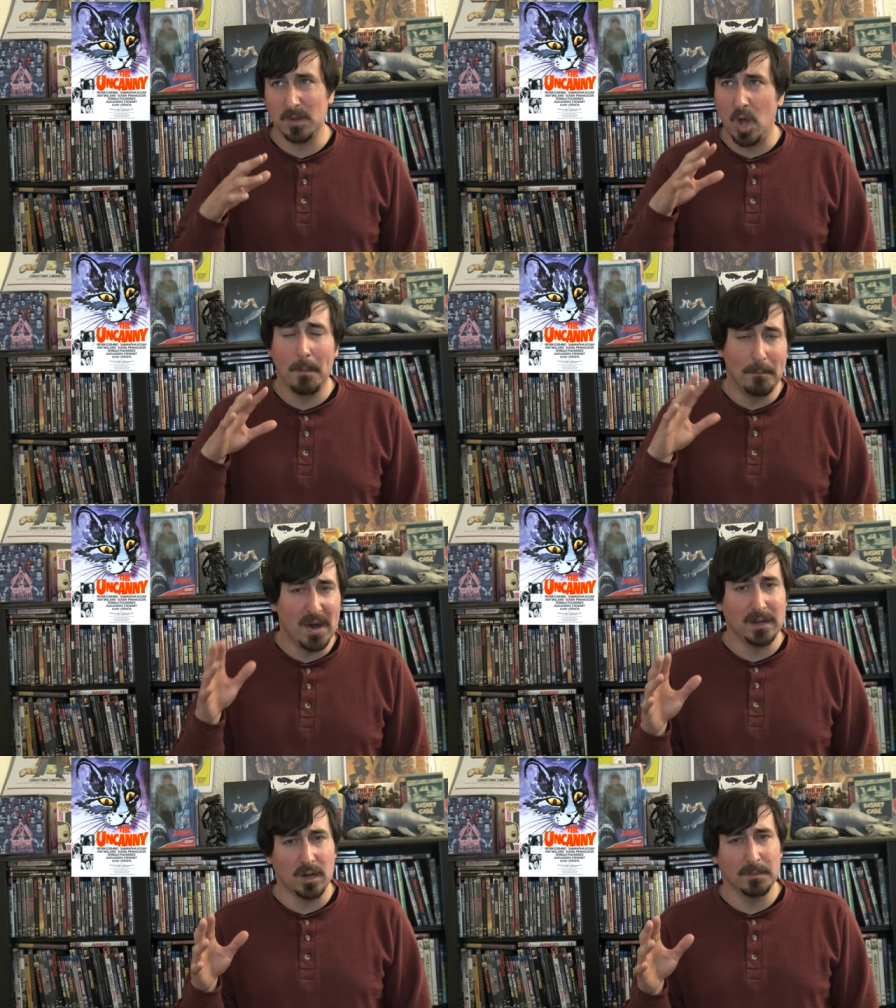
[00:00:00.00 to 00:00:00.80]
all
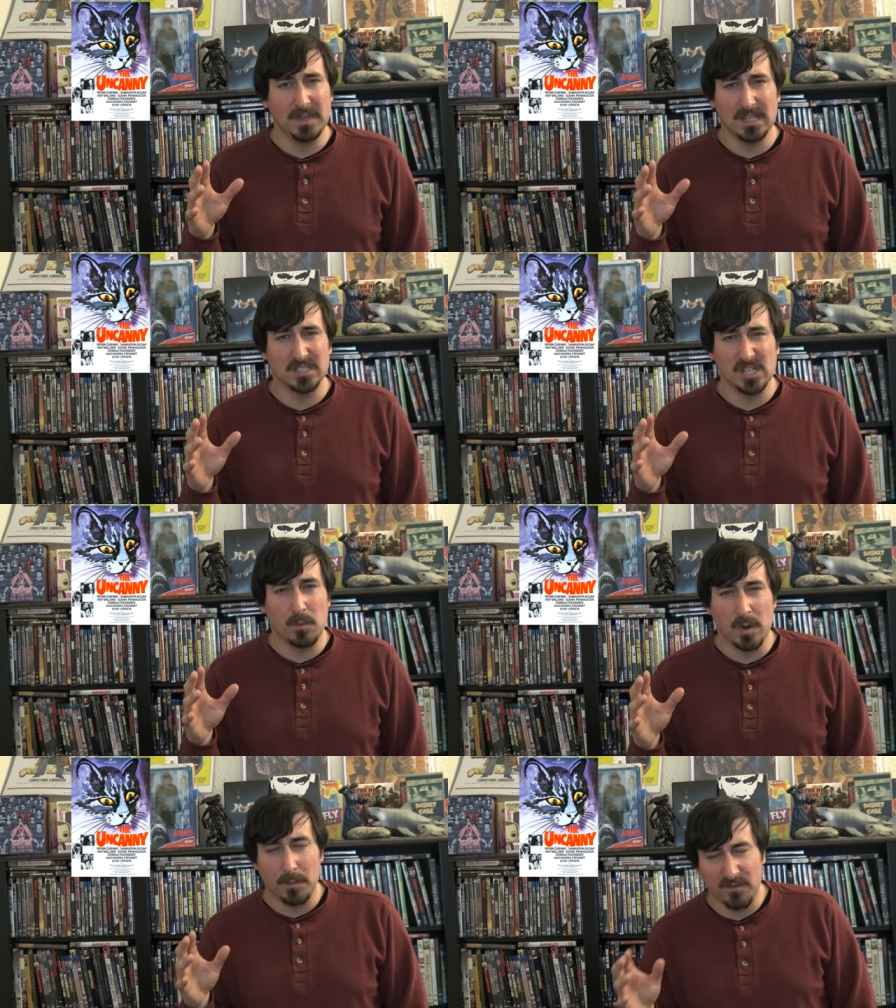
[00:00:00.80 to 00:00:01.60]
butthurt because
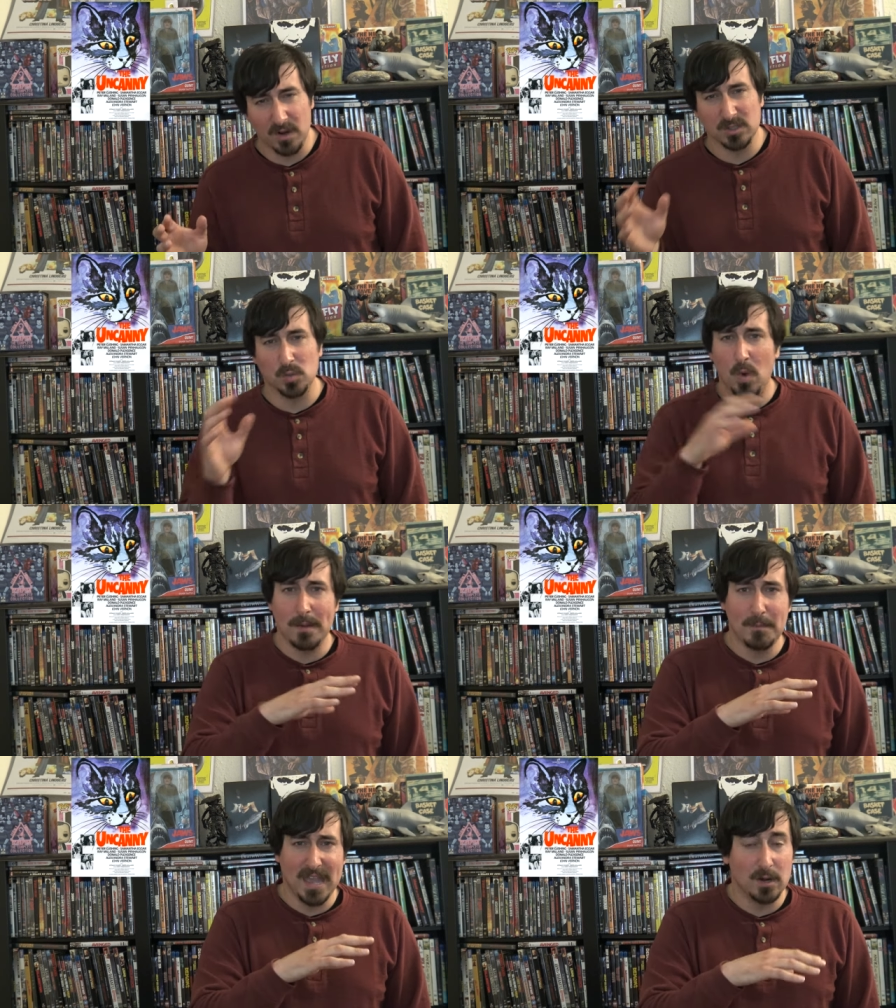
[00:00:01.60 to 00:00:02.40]
someone prefers
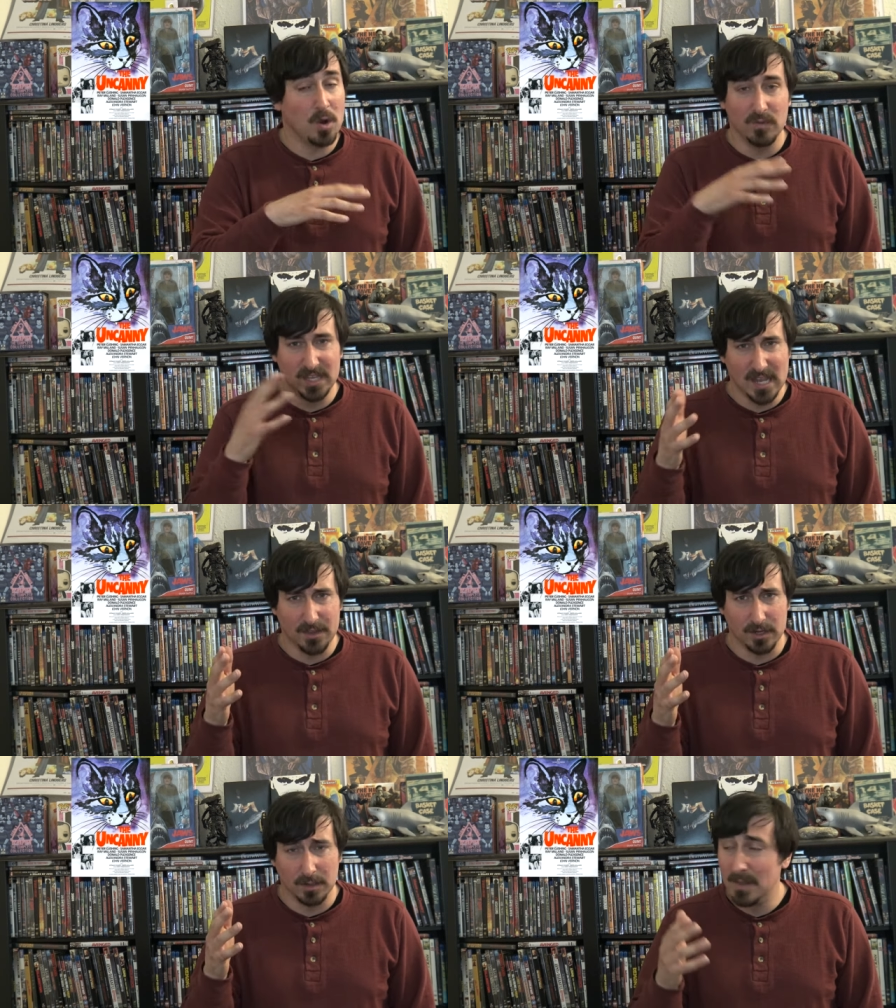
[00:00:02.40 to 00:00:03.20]
one pet over the
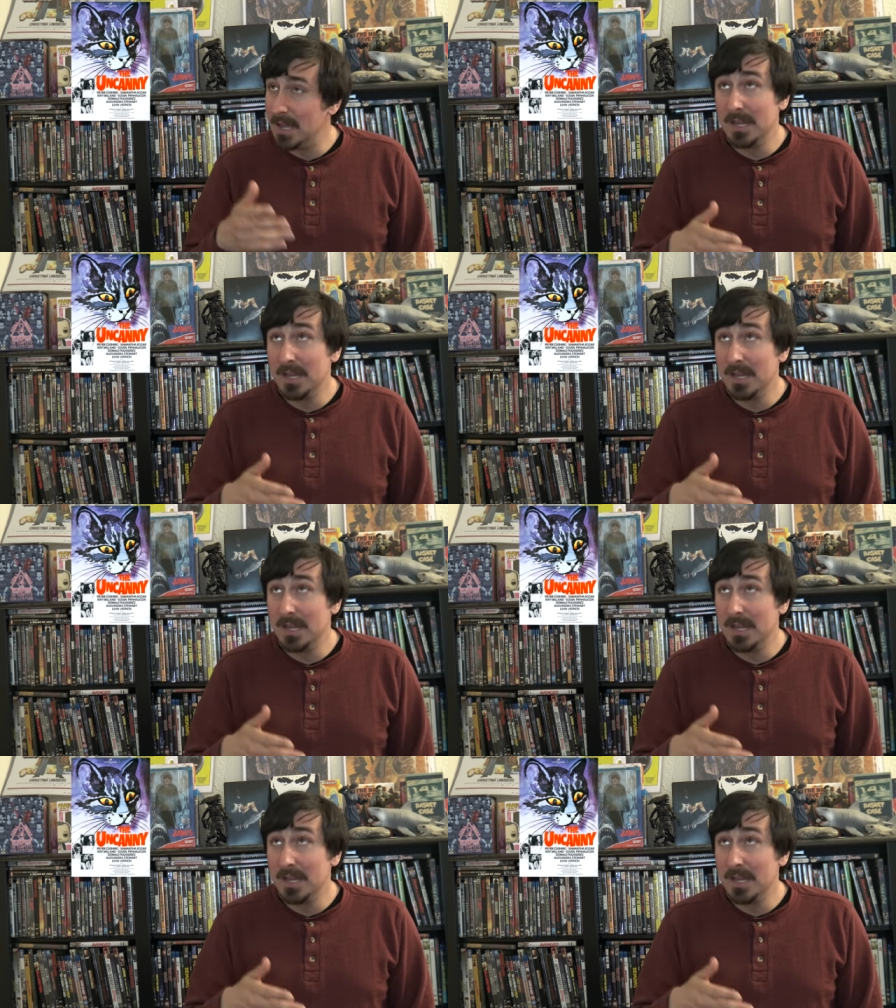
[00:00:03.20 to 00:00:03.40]
other.